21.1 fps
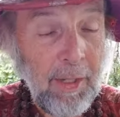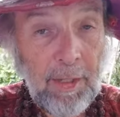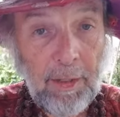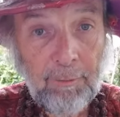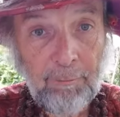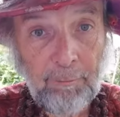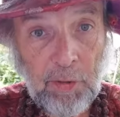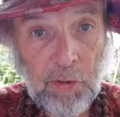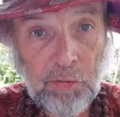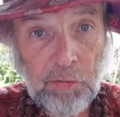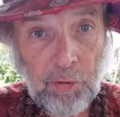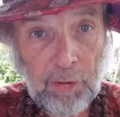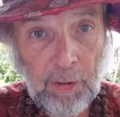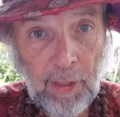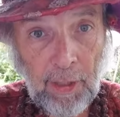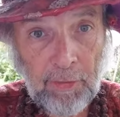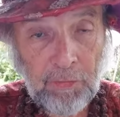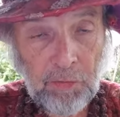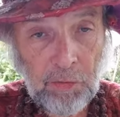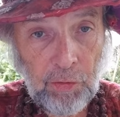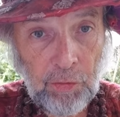
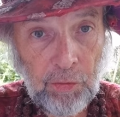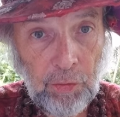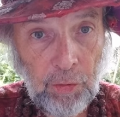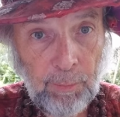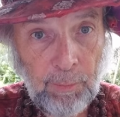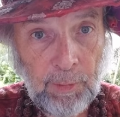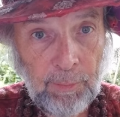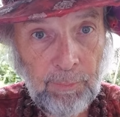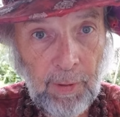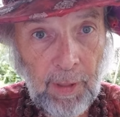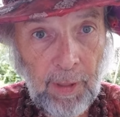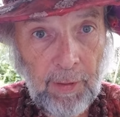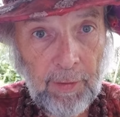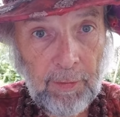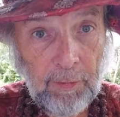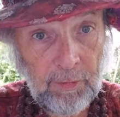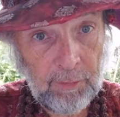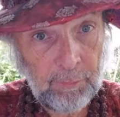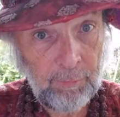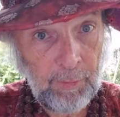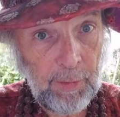Visualize your human body
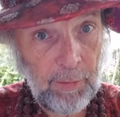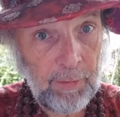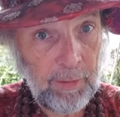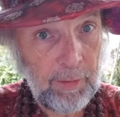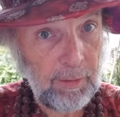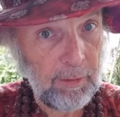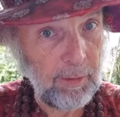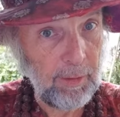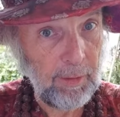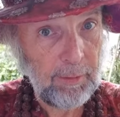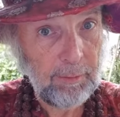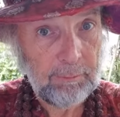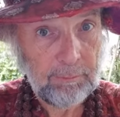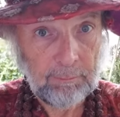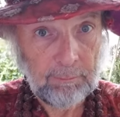spherically